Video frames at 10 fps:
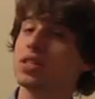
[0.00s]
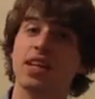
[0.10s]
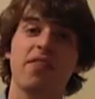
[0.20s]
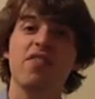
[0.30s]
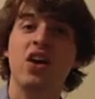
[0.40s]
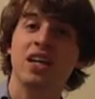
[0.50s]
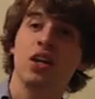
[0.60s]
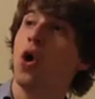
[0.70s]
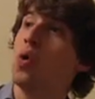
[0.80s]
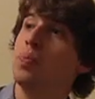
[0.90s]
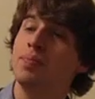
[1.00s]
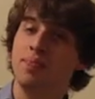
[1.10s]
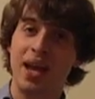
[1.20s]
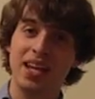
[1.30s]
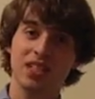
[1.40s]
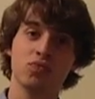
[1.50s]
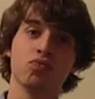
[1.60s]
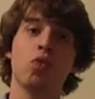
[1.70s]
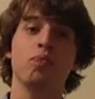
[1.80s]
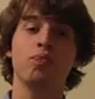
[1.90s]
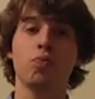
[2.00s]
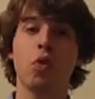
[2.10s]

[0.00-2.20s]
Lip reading: looks like a fucking open-faced